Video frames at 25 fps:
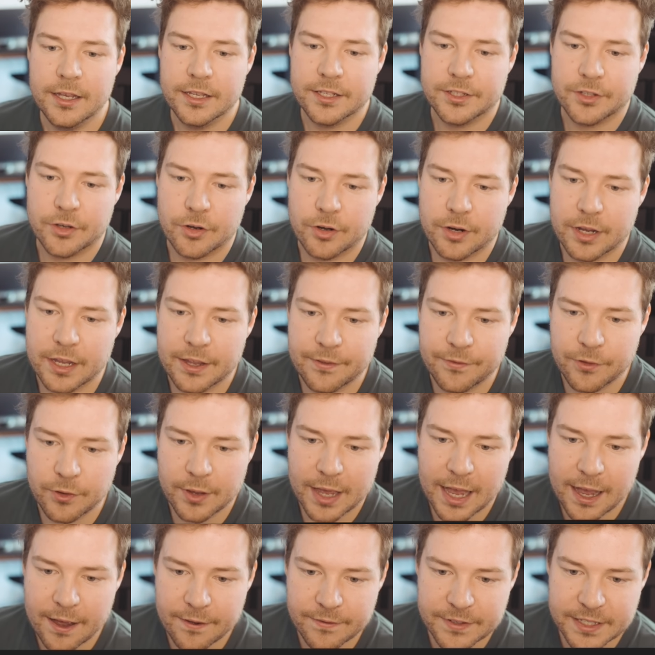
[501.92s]
So if you
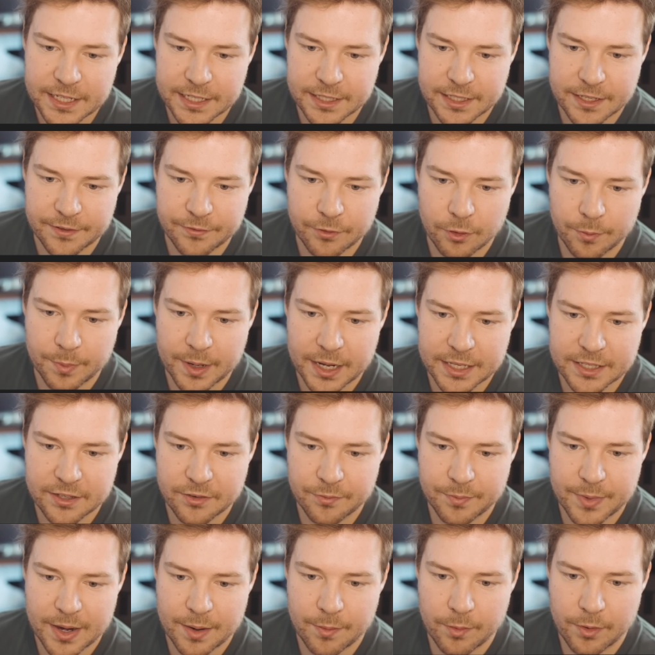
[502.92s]
have 64 bytes
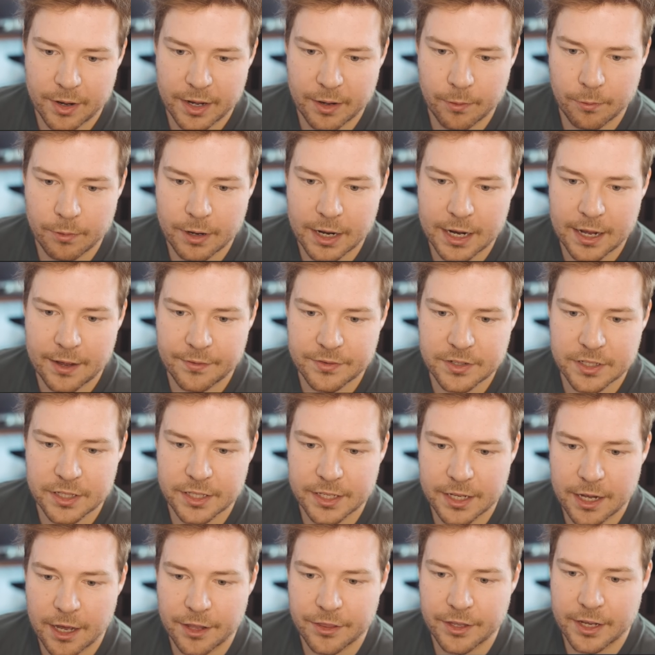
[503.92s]
of memory, one after
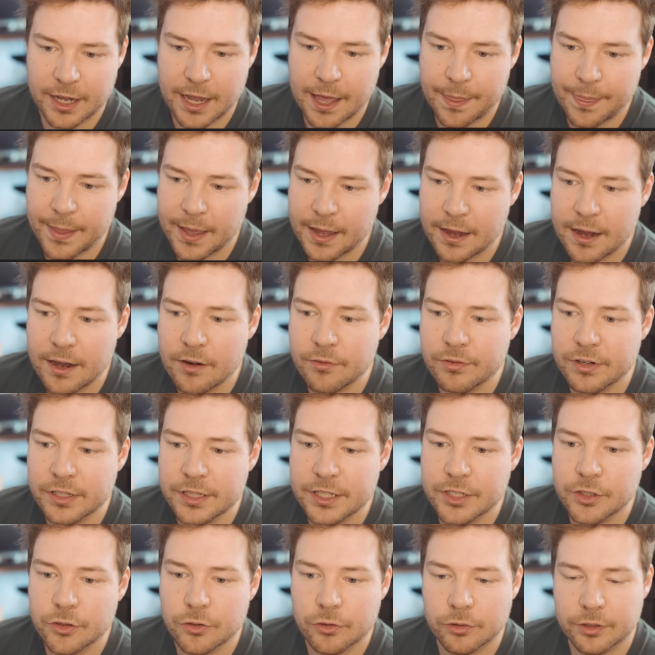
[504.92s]
the other, and they are
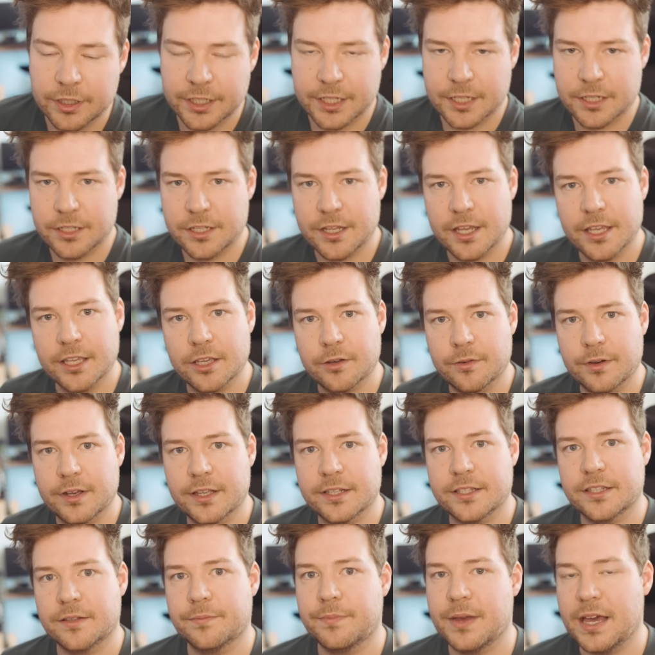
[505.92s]
really truly
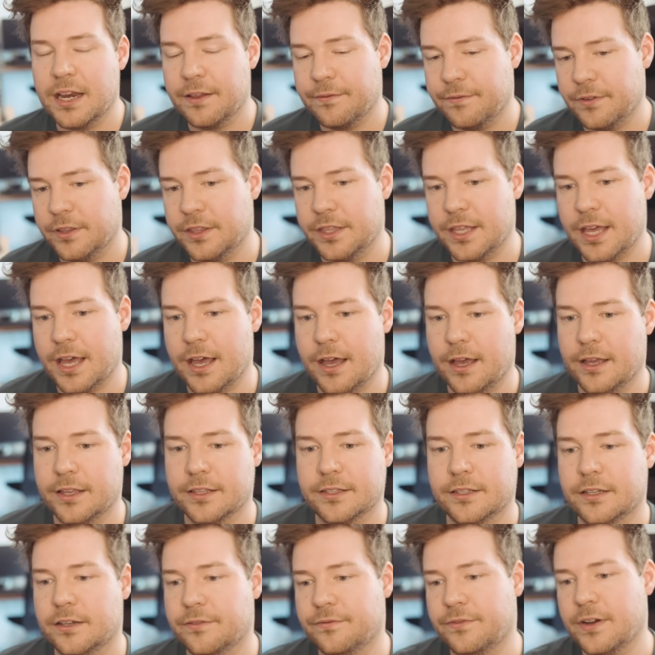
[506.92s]
contiguous, the benefit there is
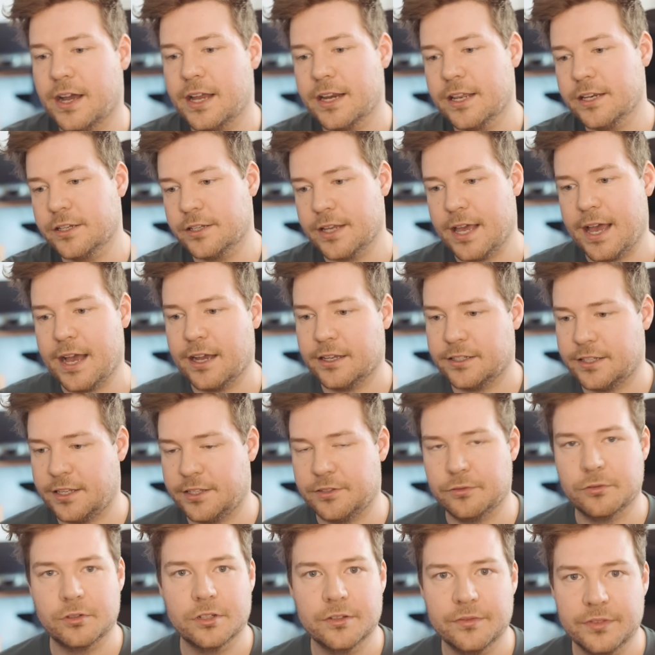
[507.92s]
that if I need to
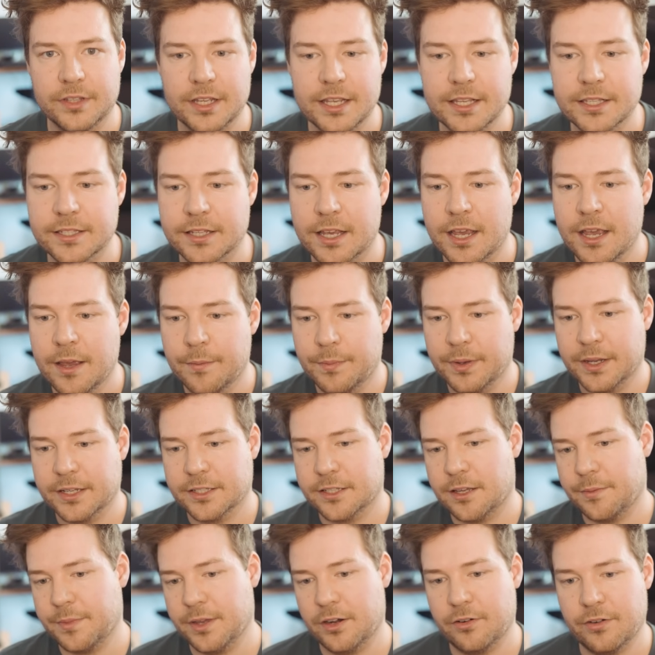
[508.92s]
access all of these because
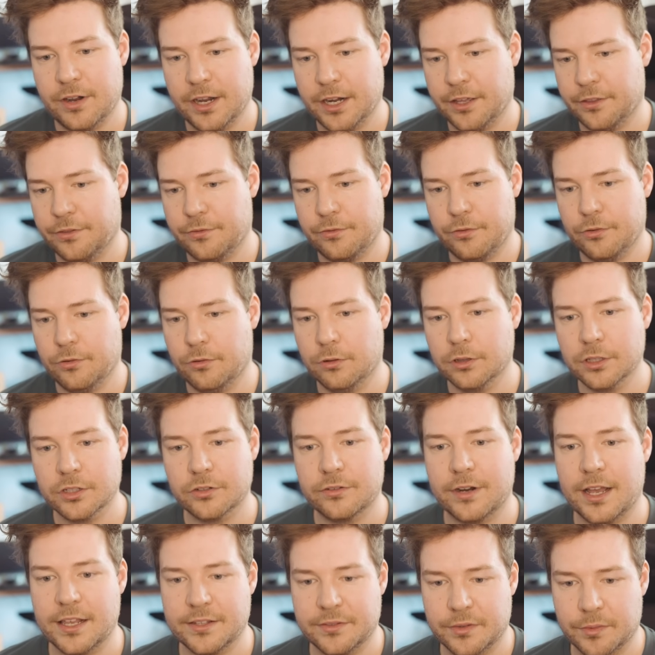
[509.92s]
I'm iterating through all the
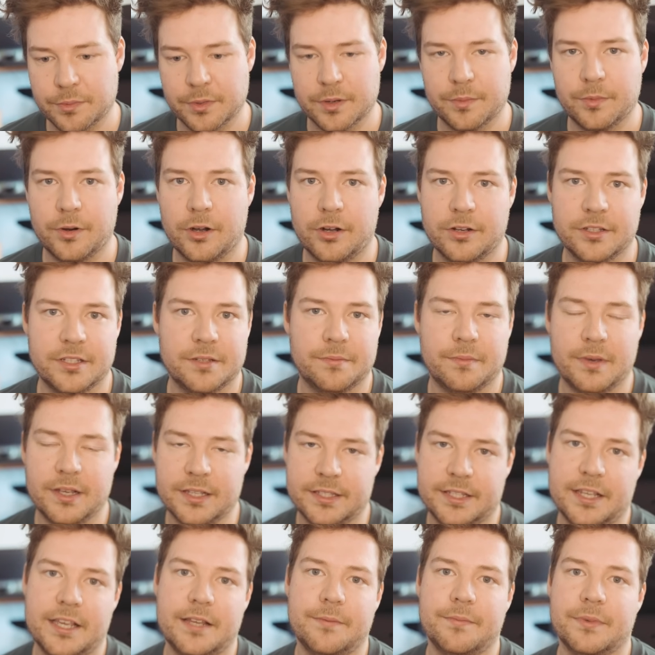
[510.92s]
transform components in my
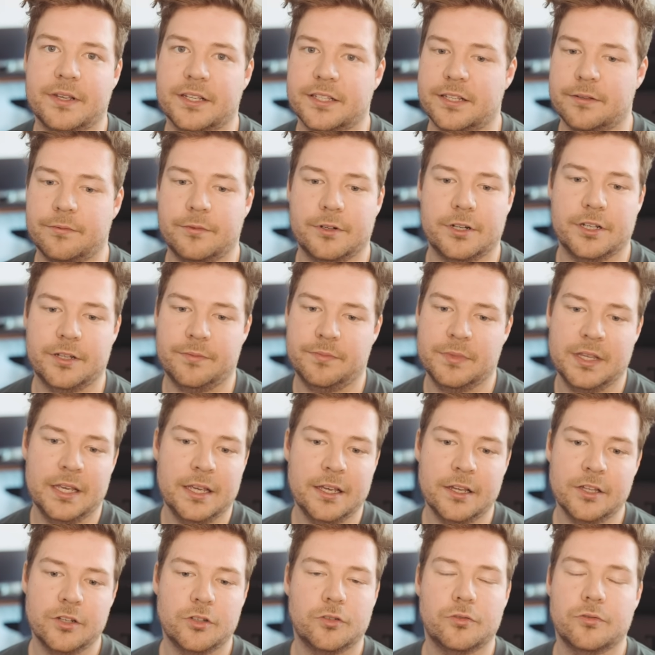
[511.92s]
scene because I want to
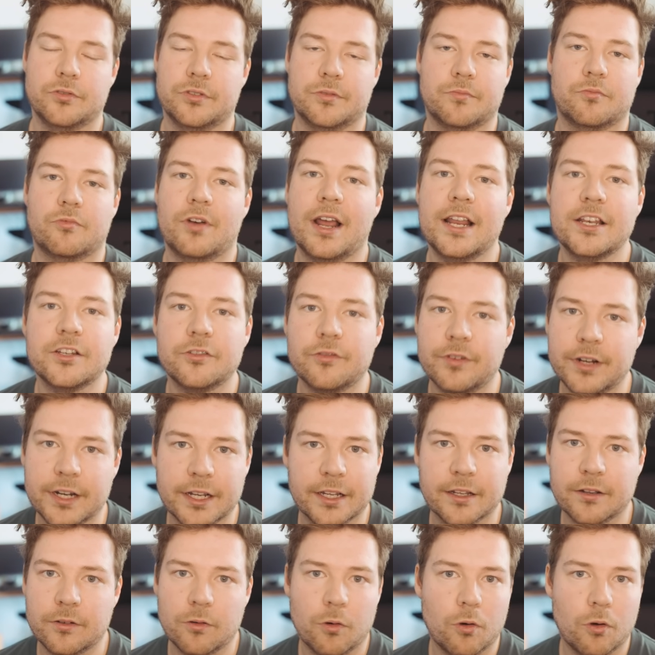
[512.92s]
do some
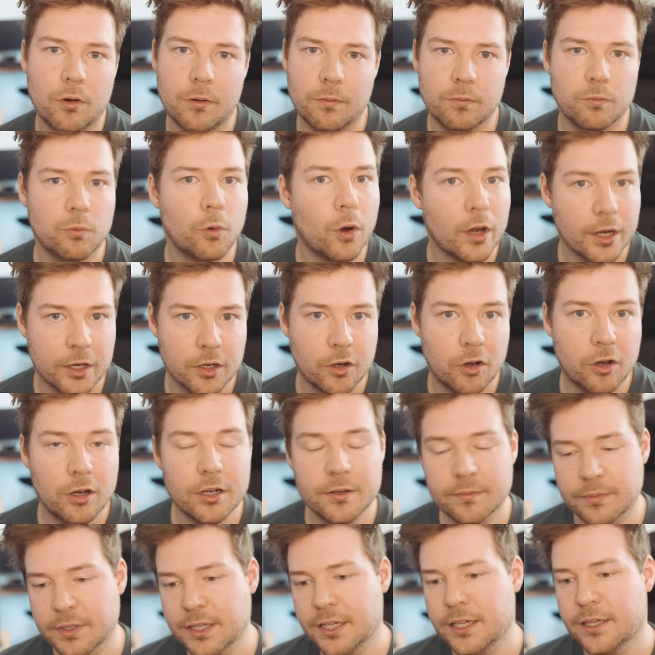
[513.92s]
rendering or
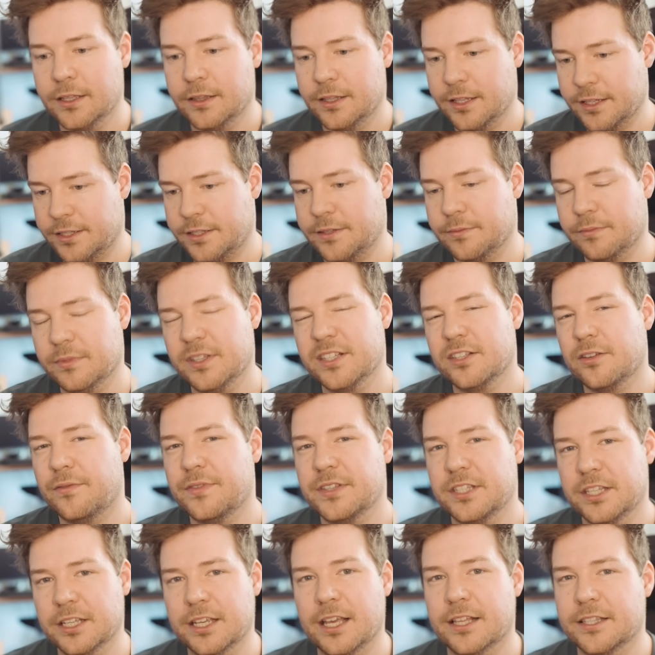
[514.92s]
whatnot, this, this
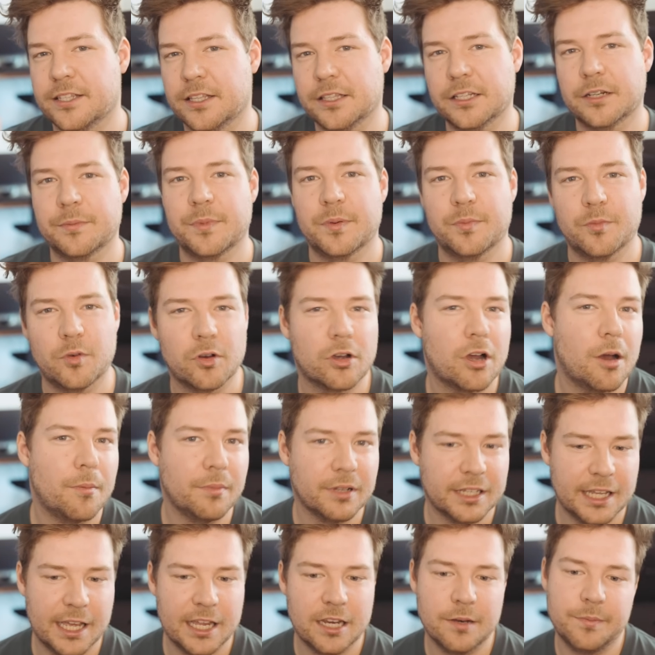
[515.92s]
obviously gets a little bit more
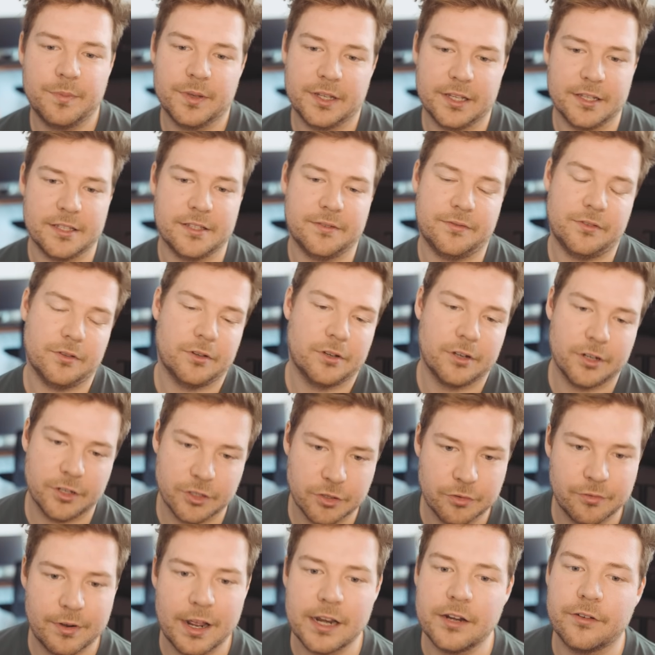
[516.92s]
complicated because if you're going to
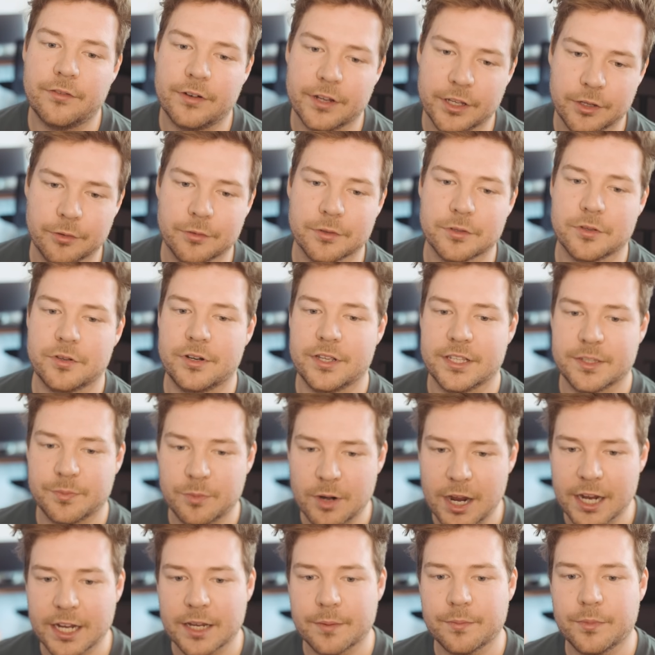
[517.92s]
do rendering, you also need
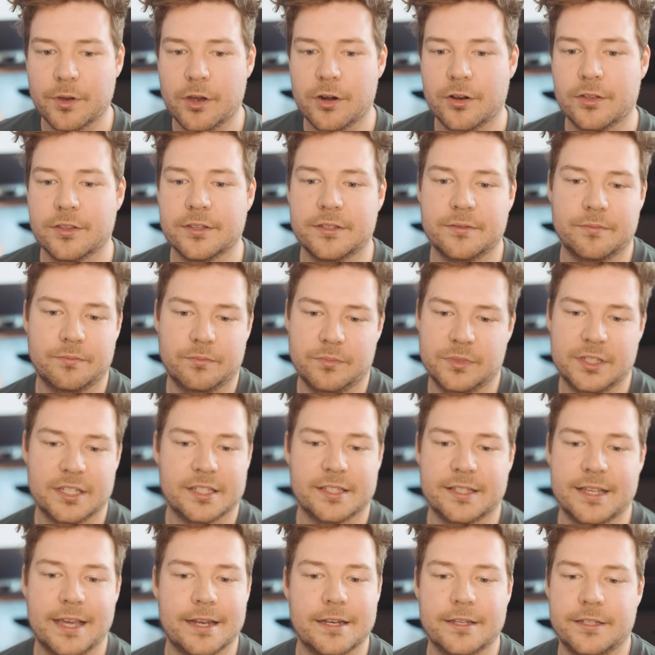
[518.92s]
sprite components. Does
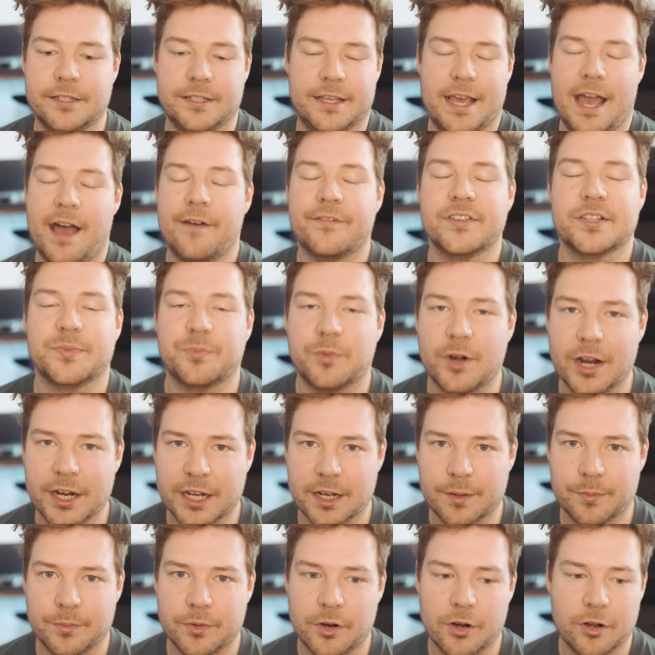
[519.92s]
the entity have a sprite
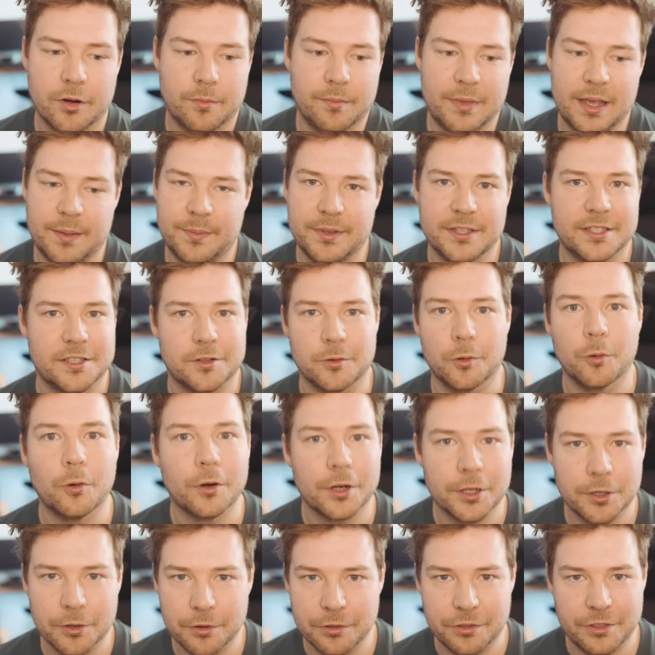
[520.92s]
component? Maybe it's an
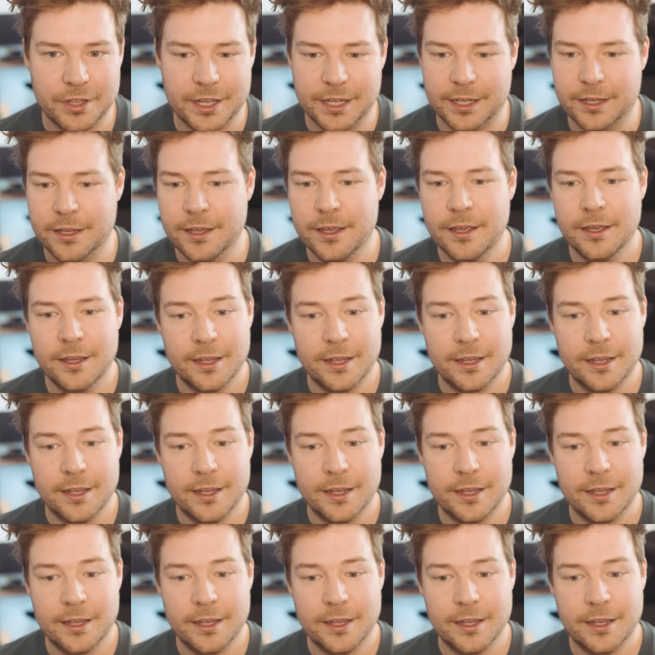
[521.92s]
audio thing.